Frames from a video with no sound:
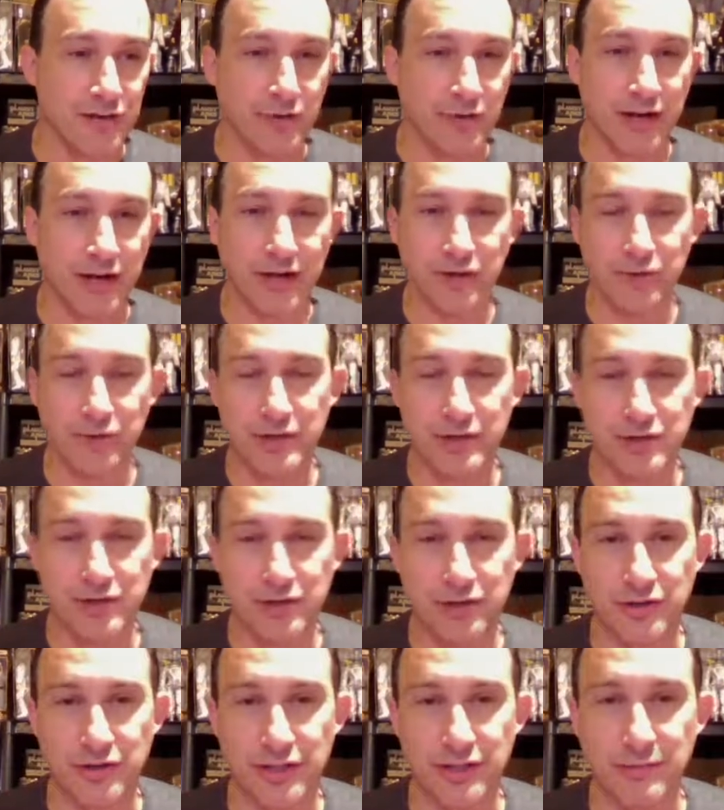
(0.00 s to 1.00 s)
Durant, or
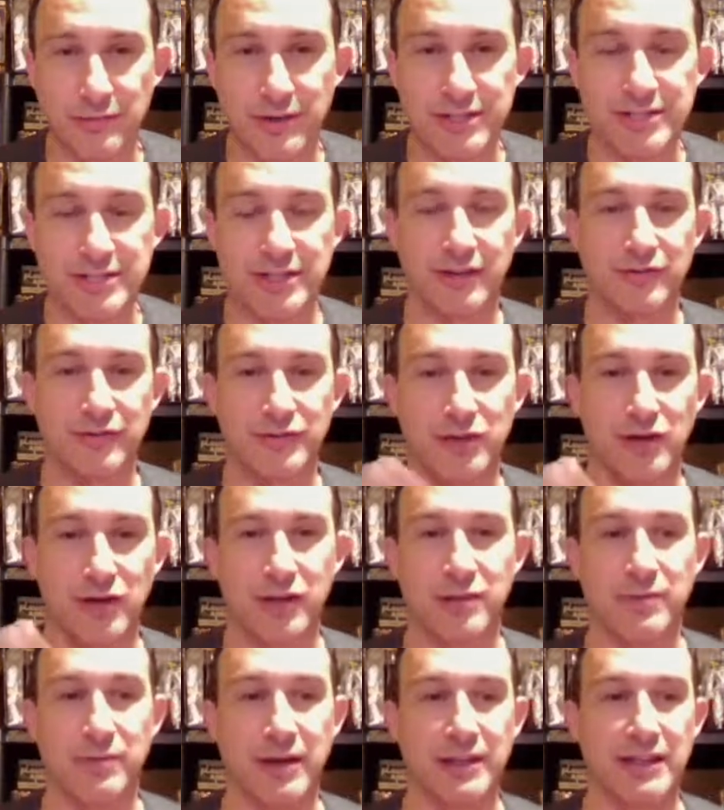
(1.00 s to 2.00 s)
Rich Hurley, and myself
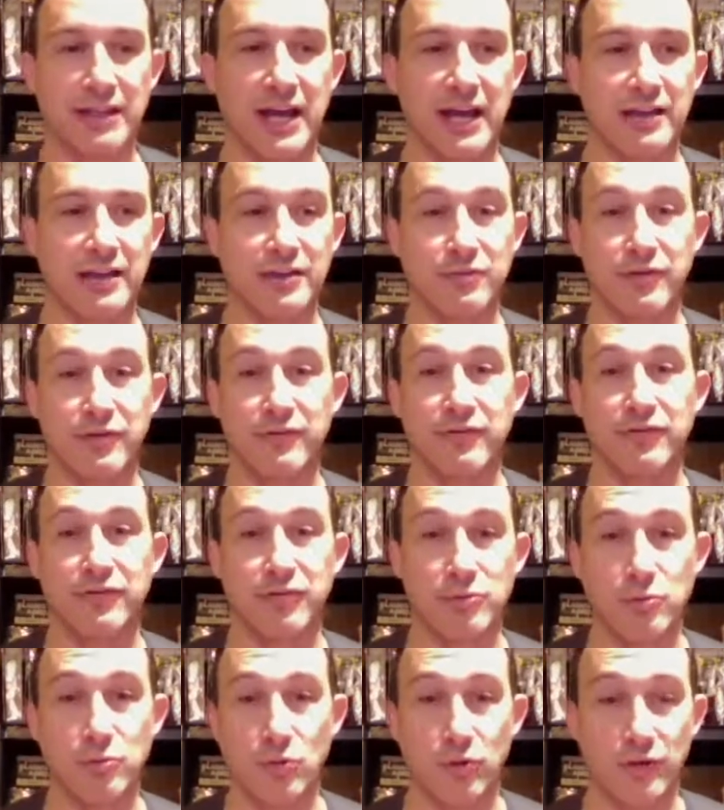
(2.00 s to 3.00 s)
talking about that. And then we have a
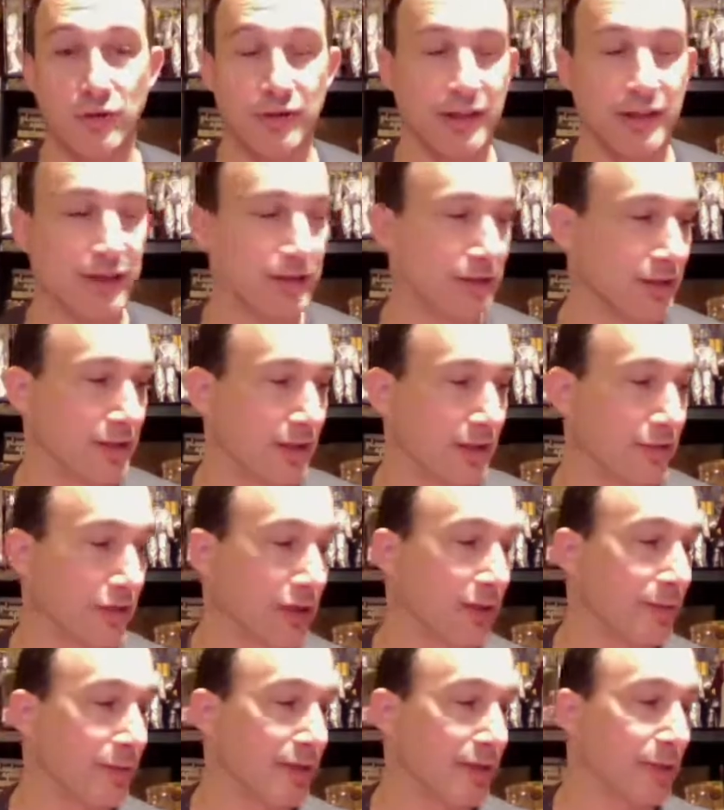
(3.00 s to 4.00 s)
few more that are
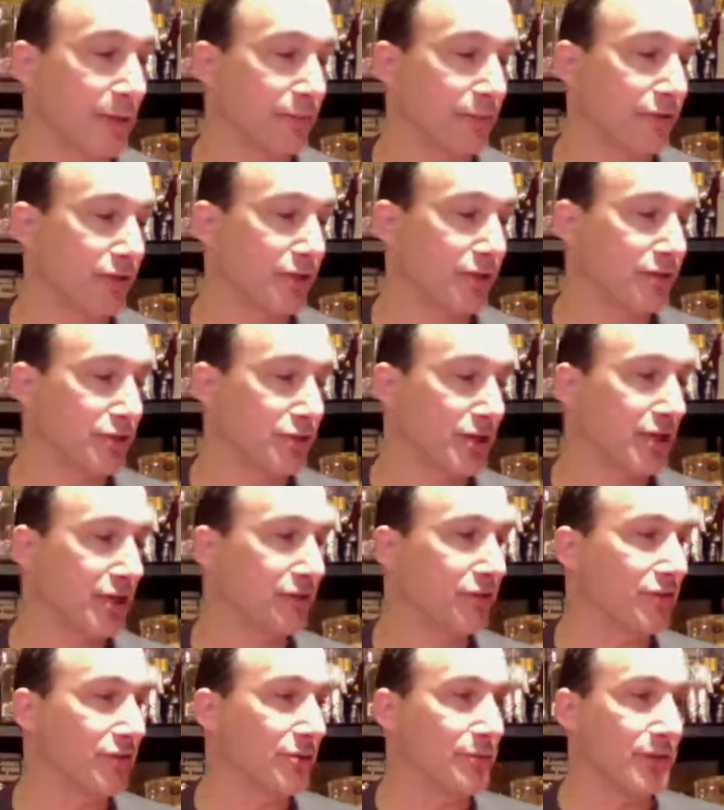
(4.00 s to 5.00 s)
coming up, so I'll let you
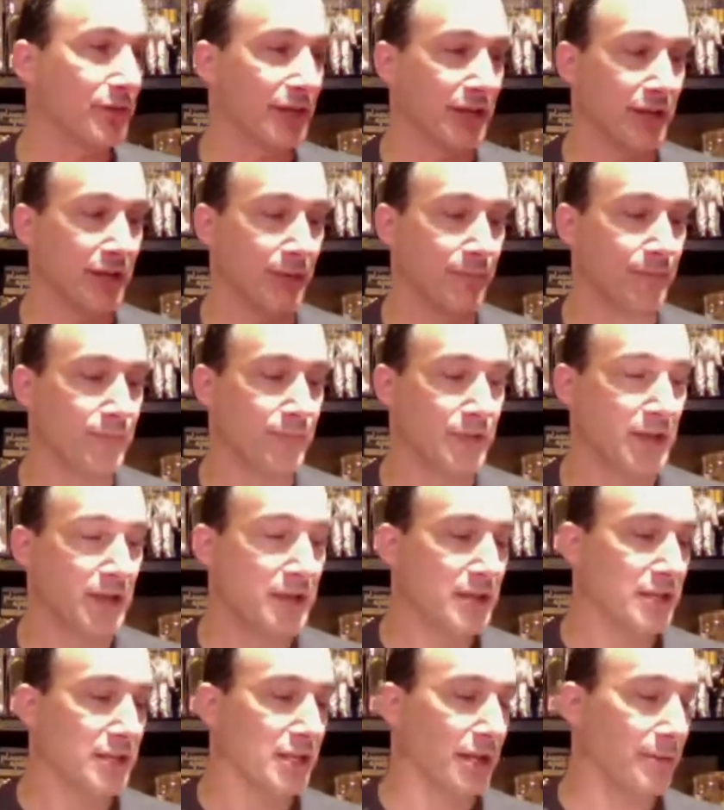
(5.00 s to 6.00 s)
guys know when they
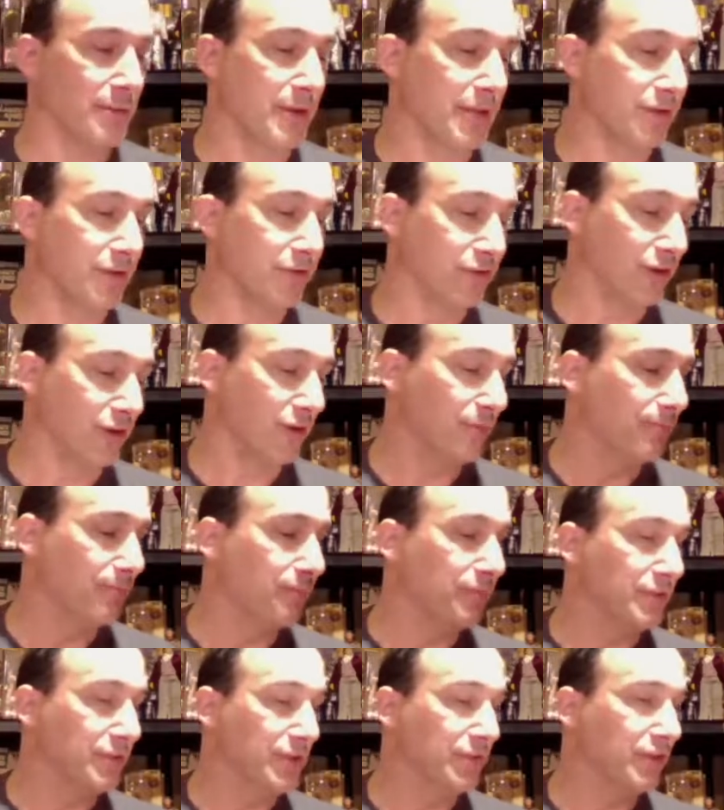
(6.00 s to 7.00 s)
come in. So
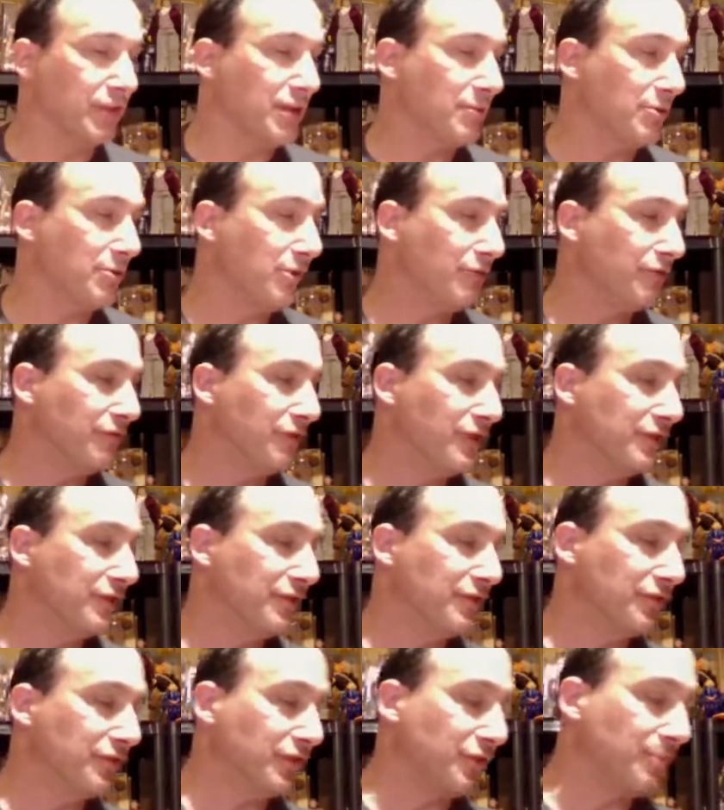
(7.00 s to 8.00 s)
let's keep going
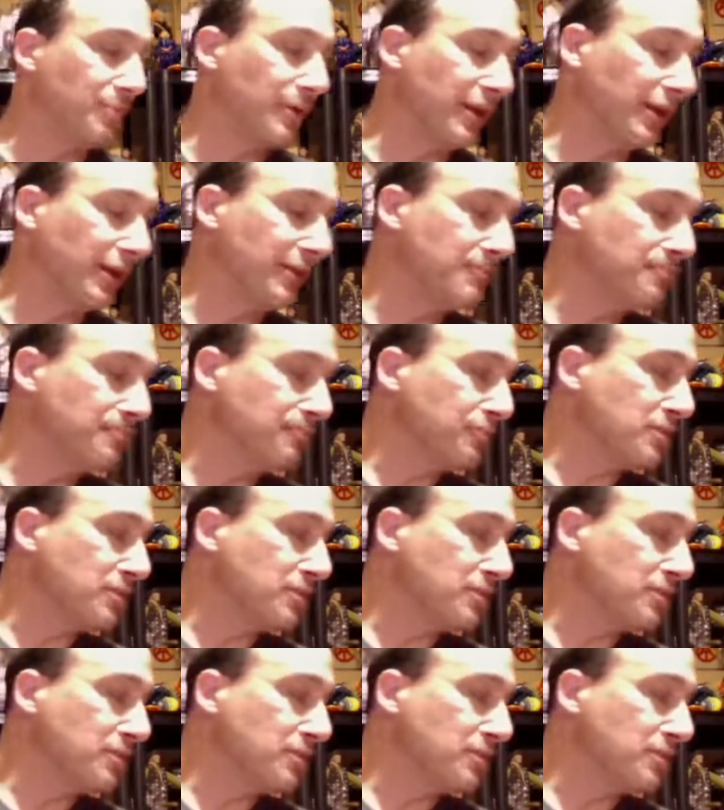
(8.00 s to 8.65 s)
vintage for a minute.